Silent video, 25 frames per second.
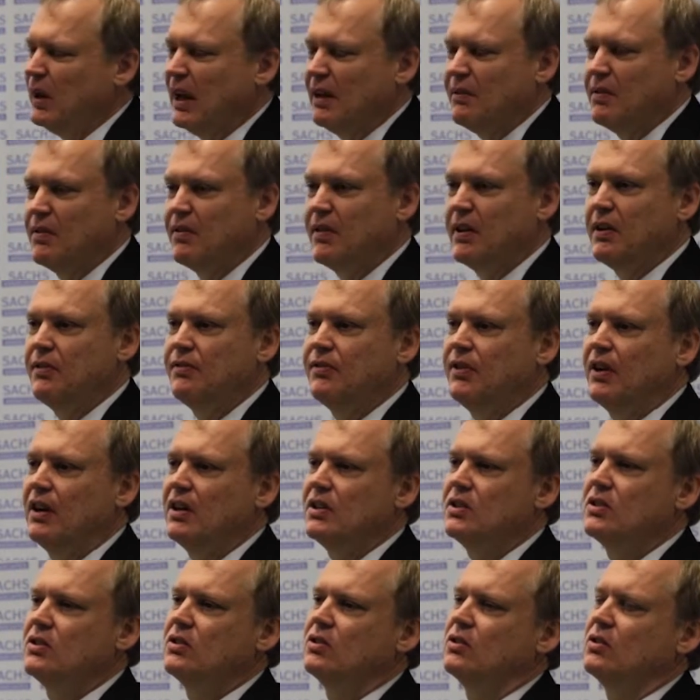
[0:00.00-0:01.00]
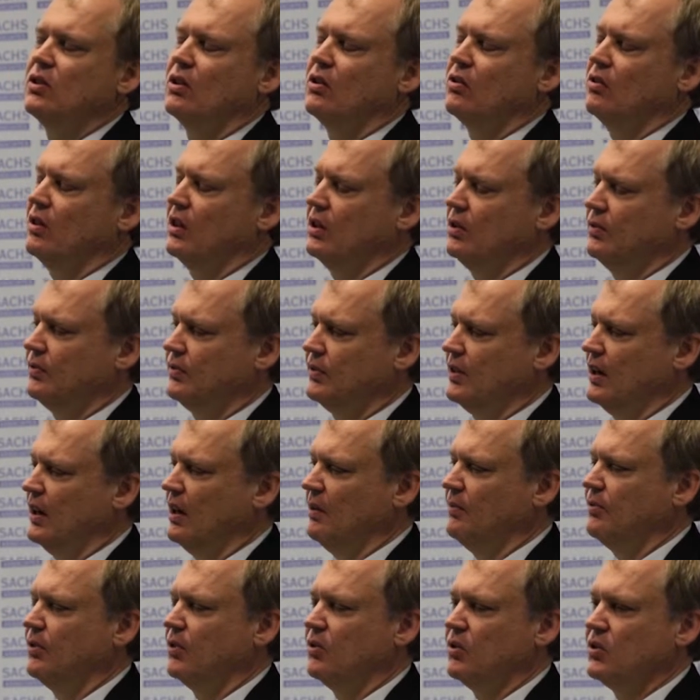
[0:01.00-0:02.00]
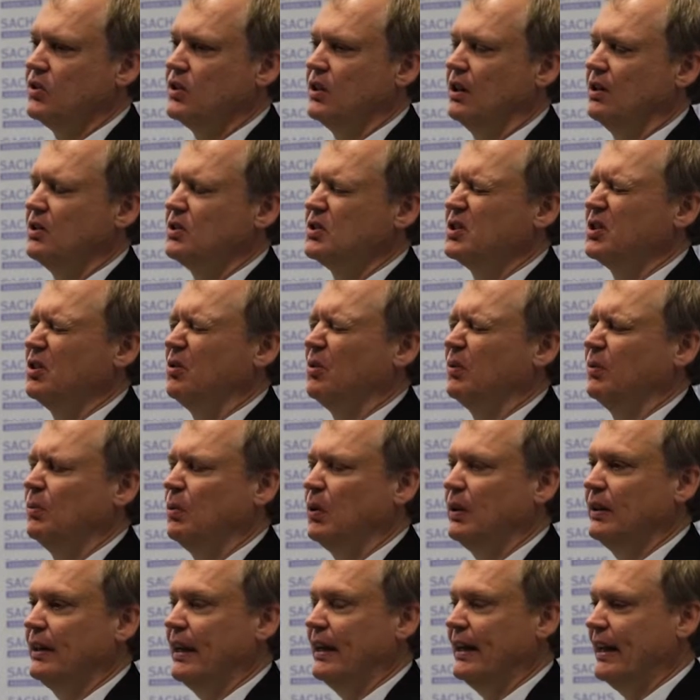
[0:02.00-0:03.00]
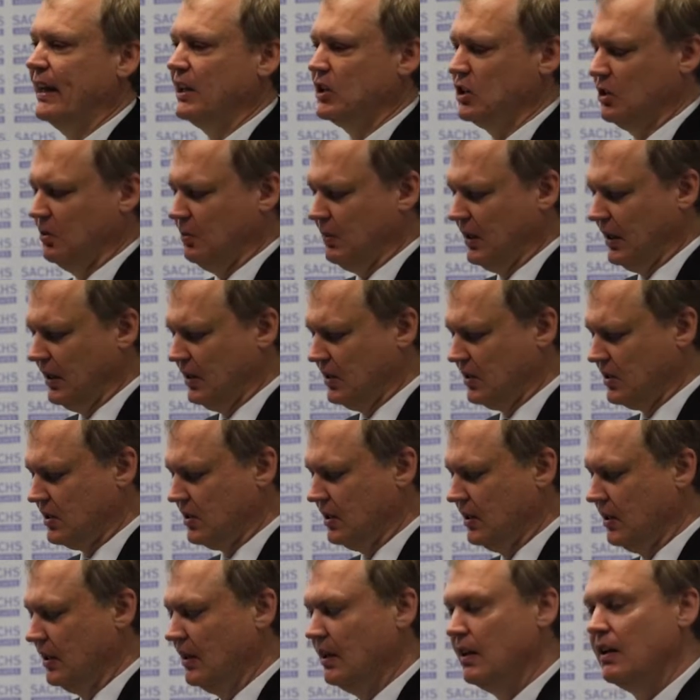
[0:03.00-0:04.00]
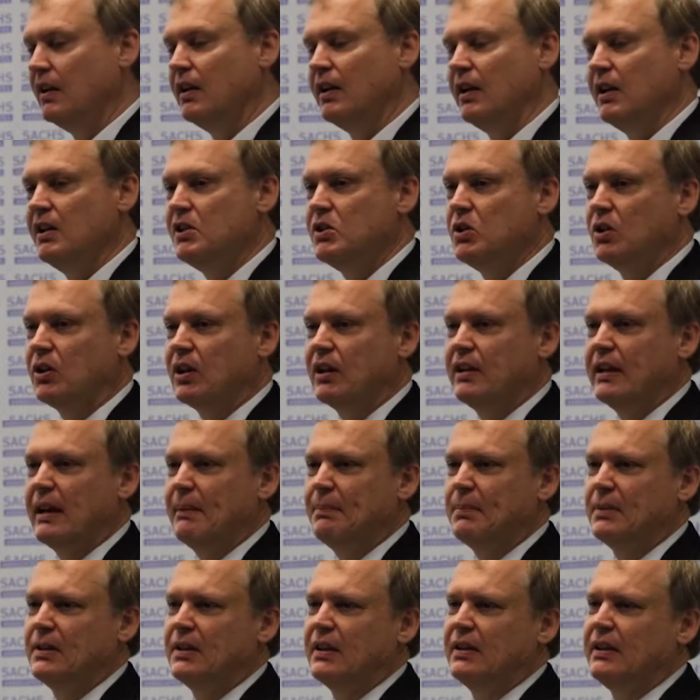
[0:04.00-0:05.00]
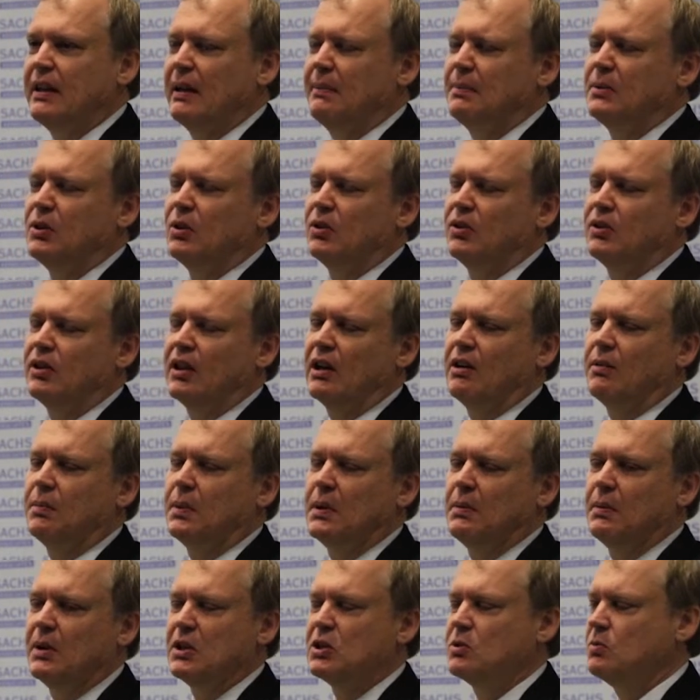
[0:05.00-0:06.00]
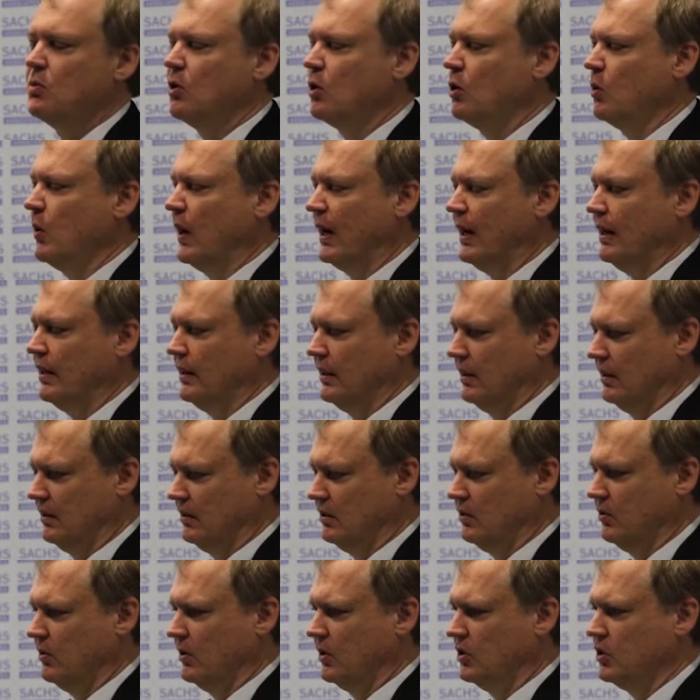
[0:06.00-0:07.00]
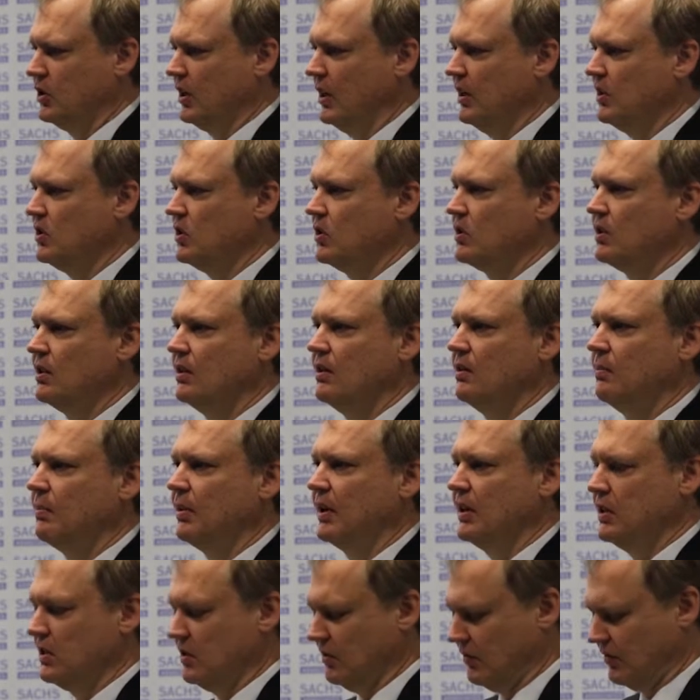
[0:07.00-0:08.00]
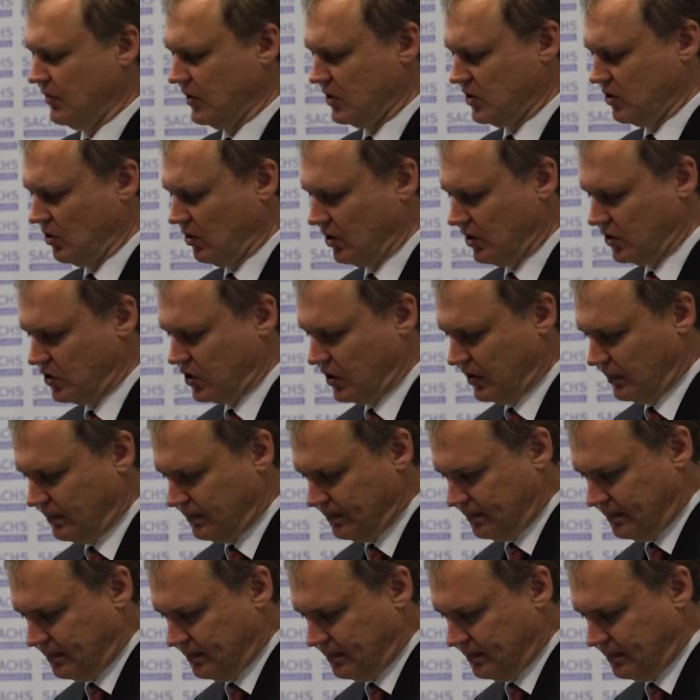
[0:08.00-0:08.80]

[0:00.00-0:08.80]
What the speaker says: have a very fast turnaround of time for results. So what that actually means is you can adapt your therapy much more quickly to the changes in a patient's physiology.